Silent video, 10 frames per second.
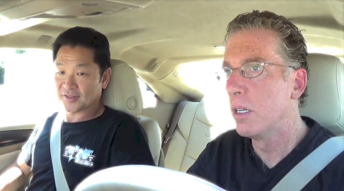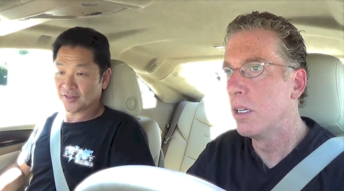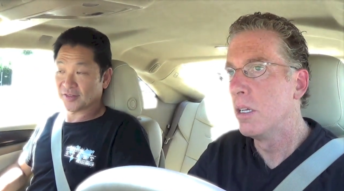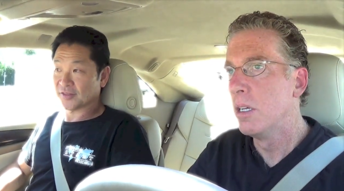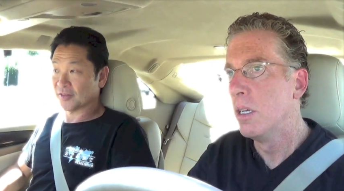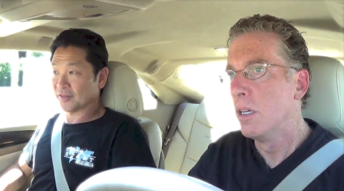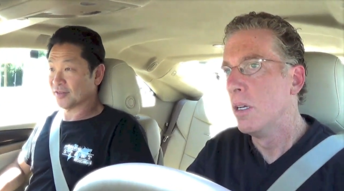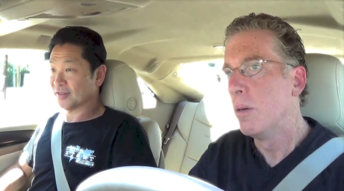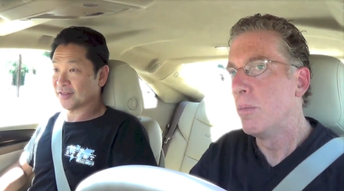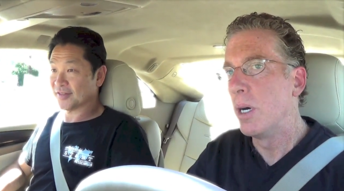
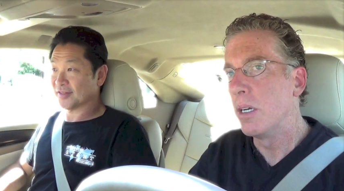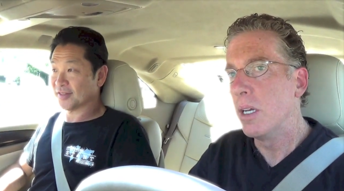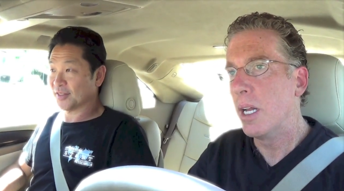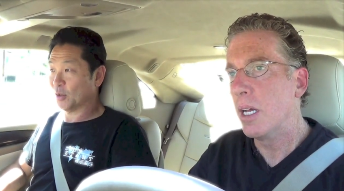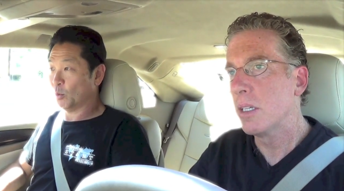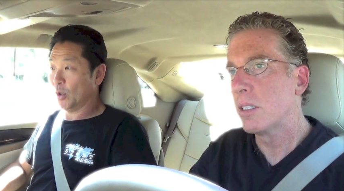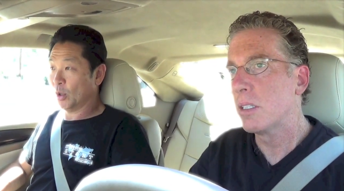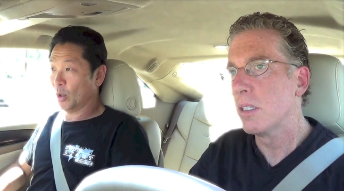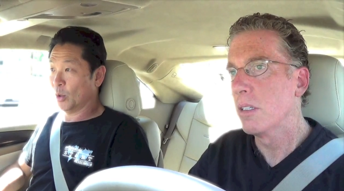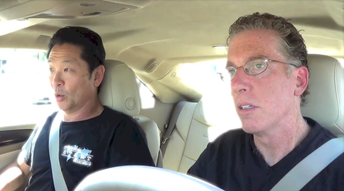Speaker 1: mm. but it has
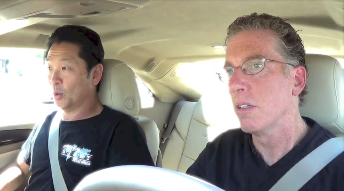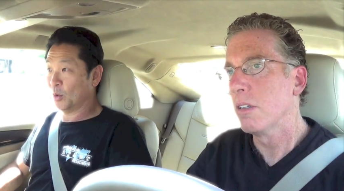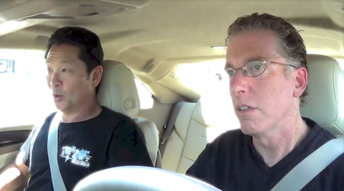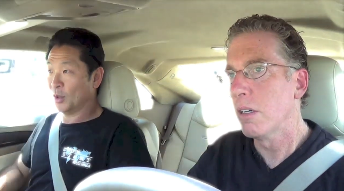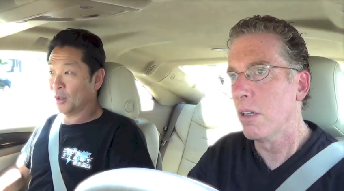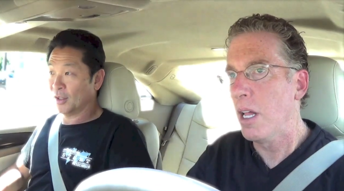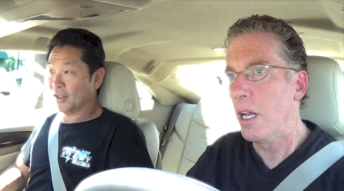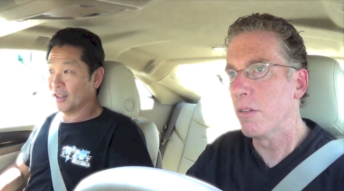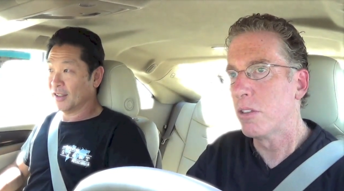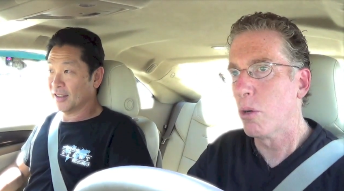Whoa. Oh. a
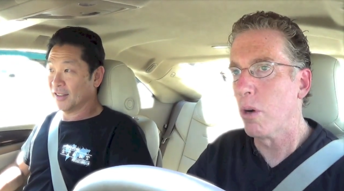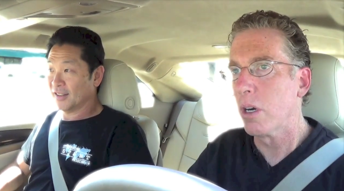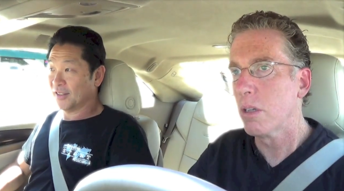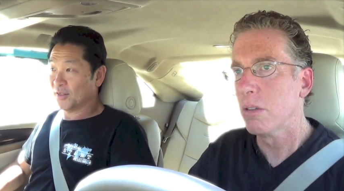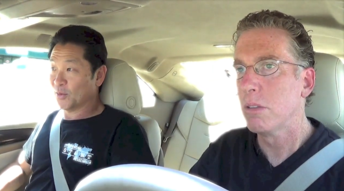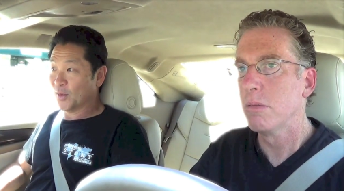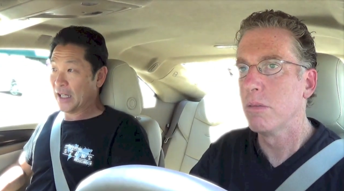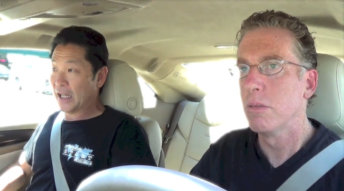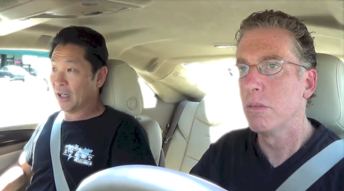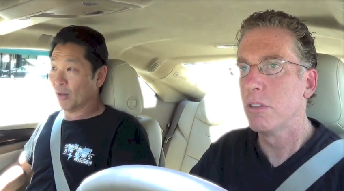lot of torque.
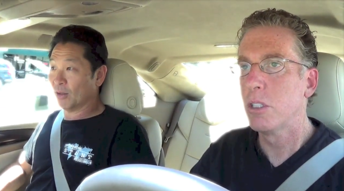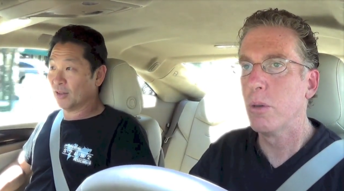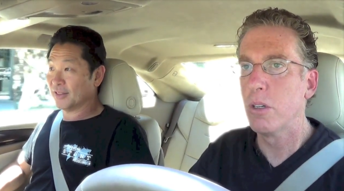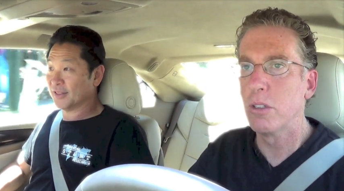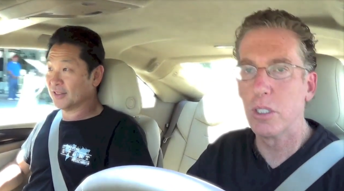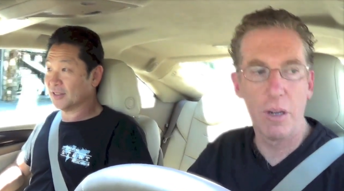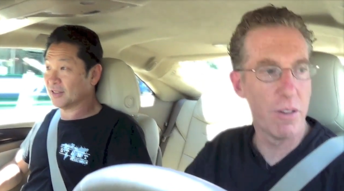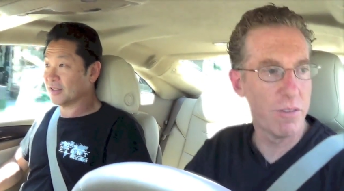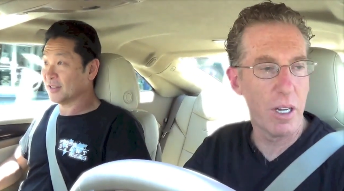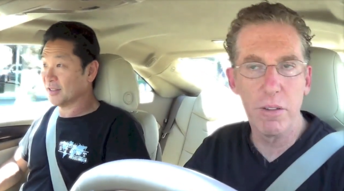Wow.
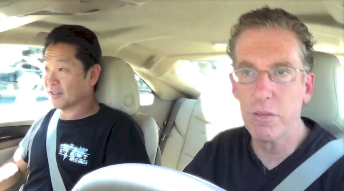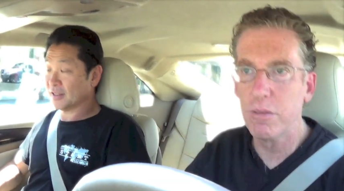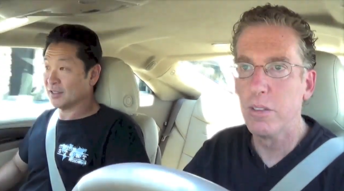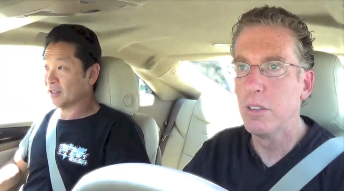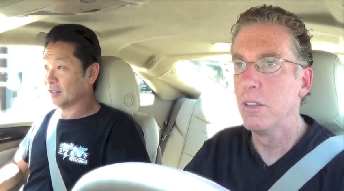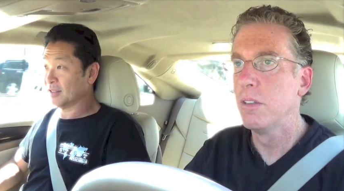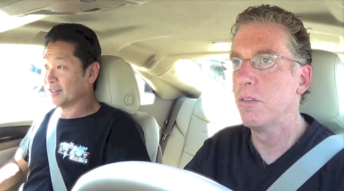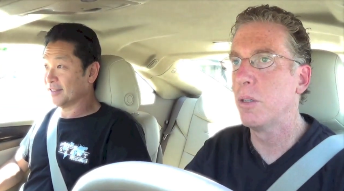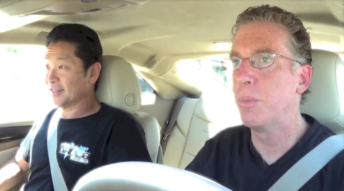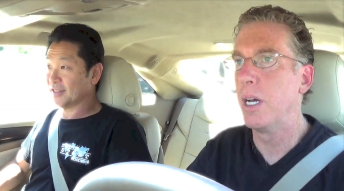275
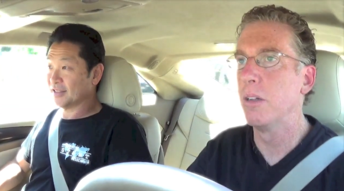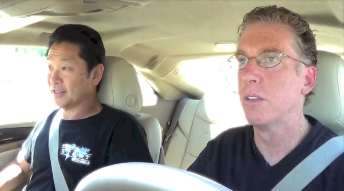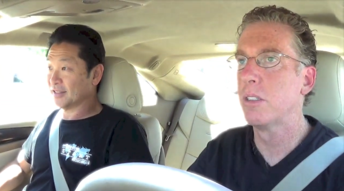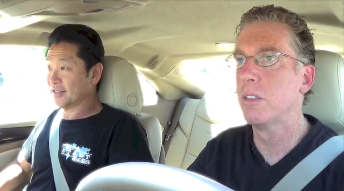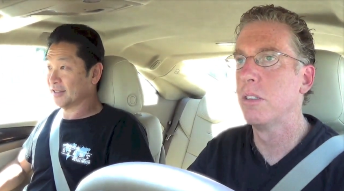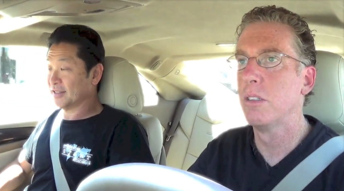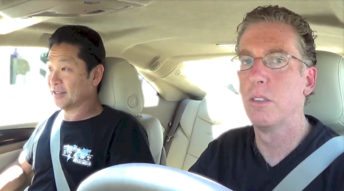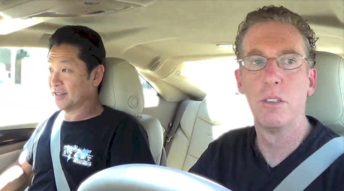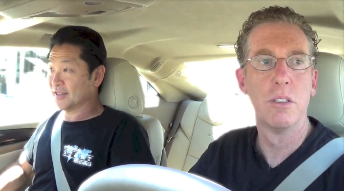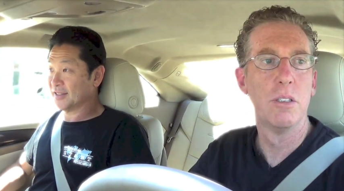foot pounds.
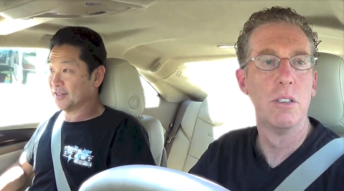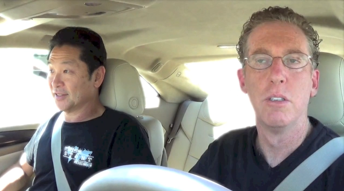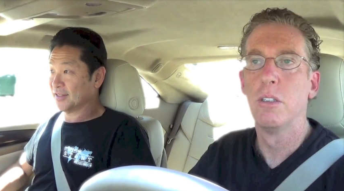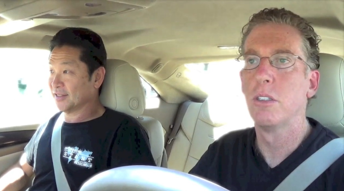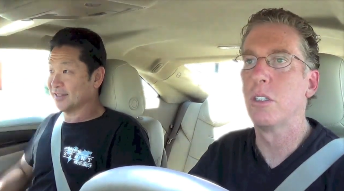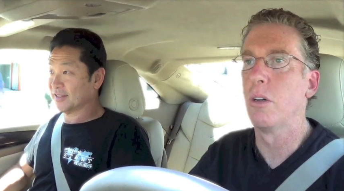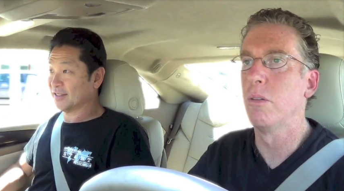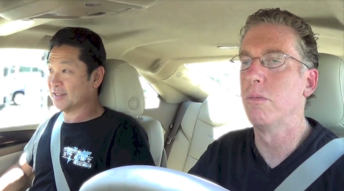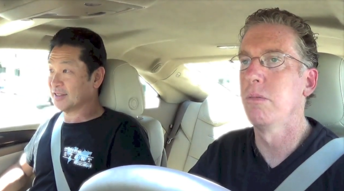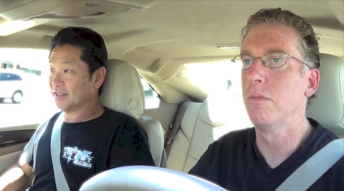So
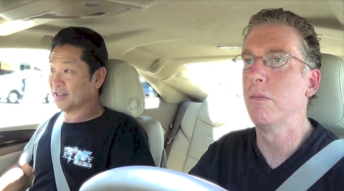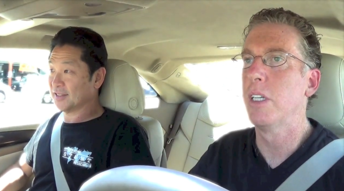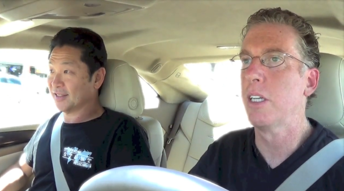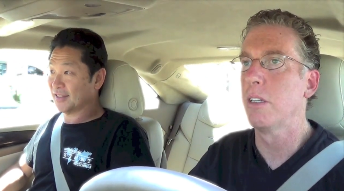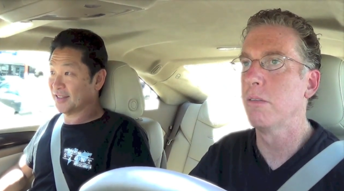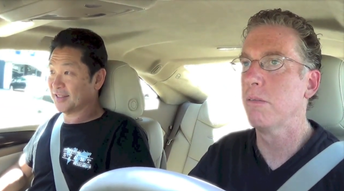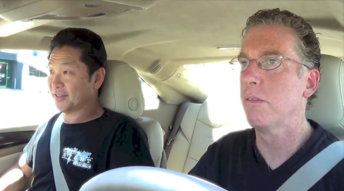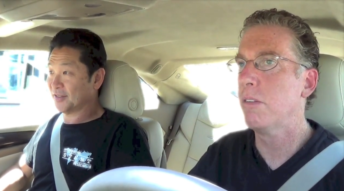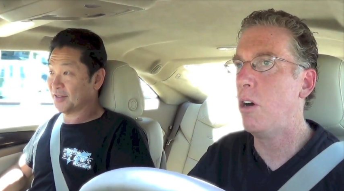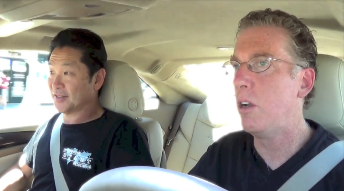it can
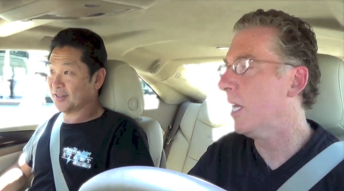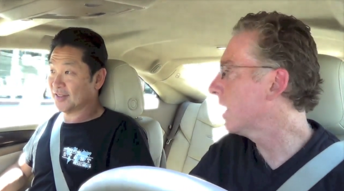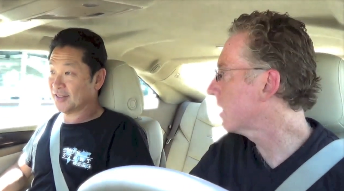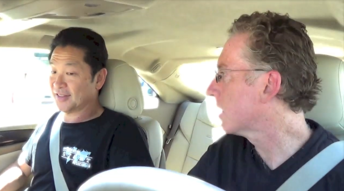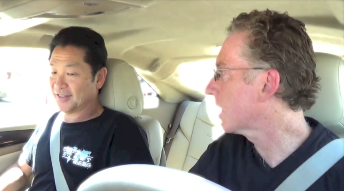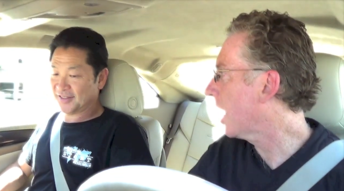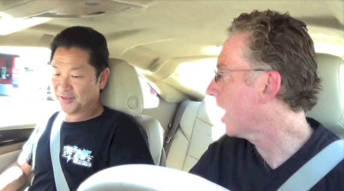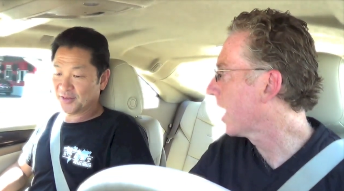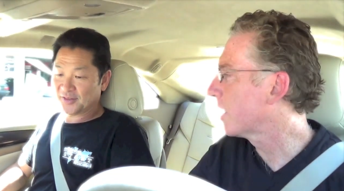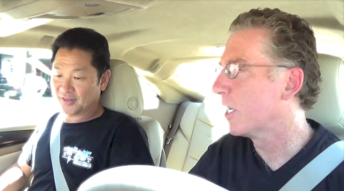haul ass as a
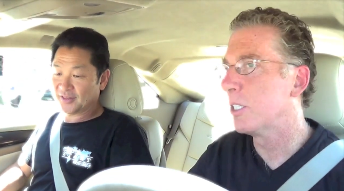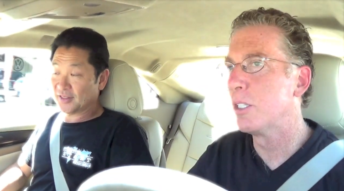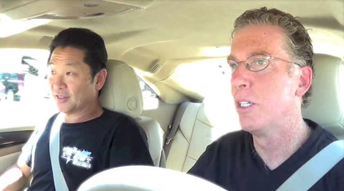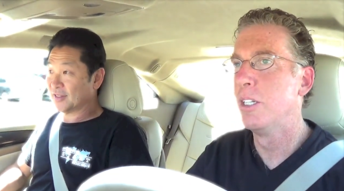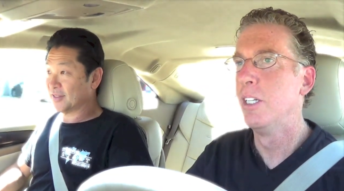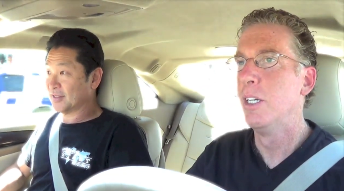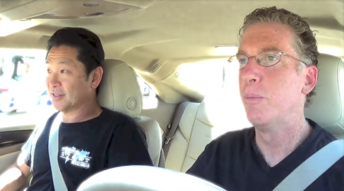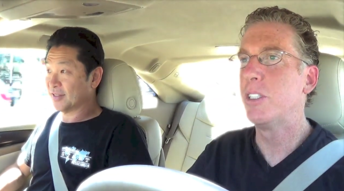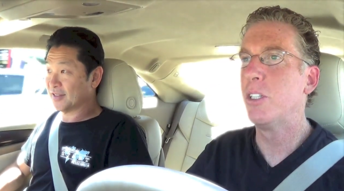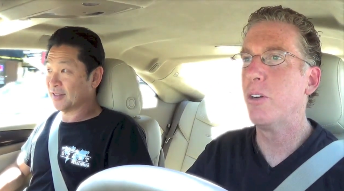Cadillac does,
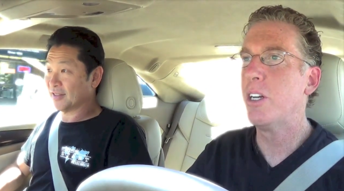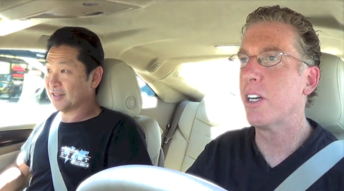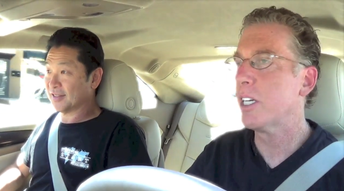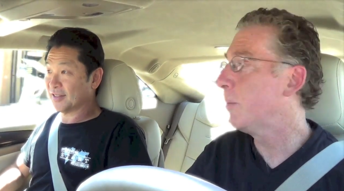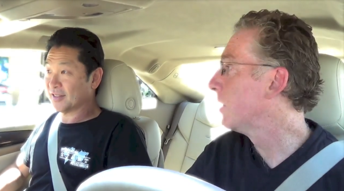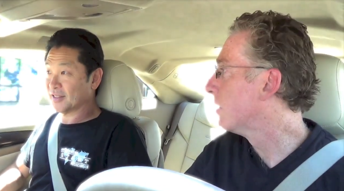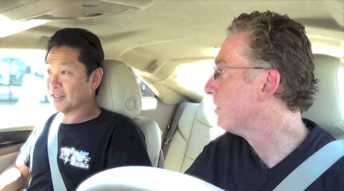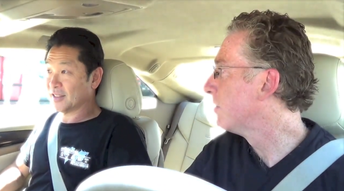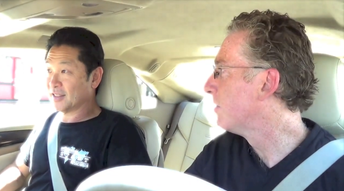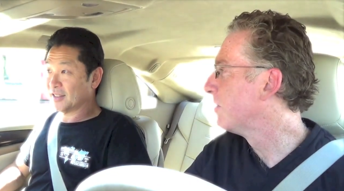but you don't hear it coming.
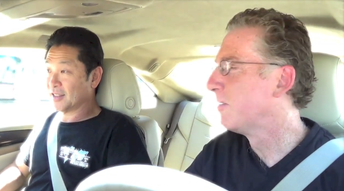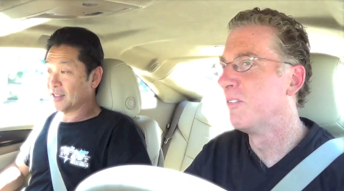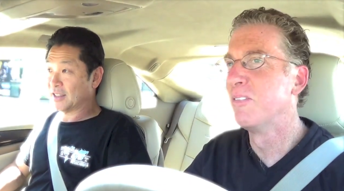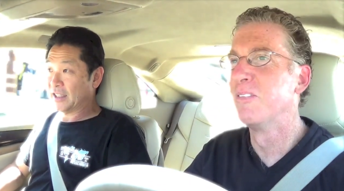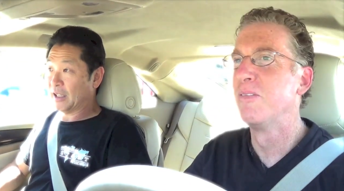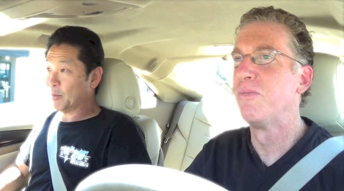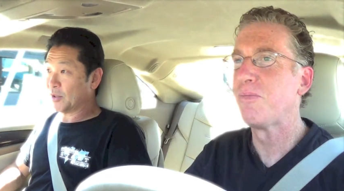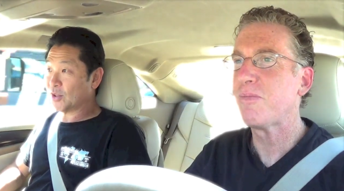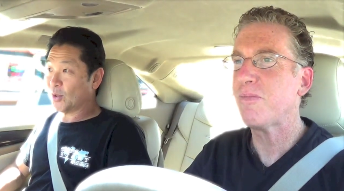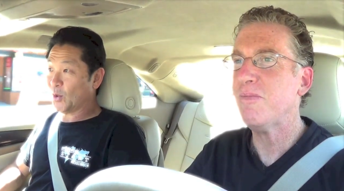
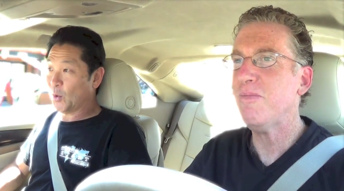It's so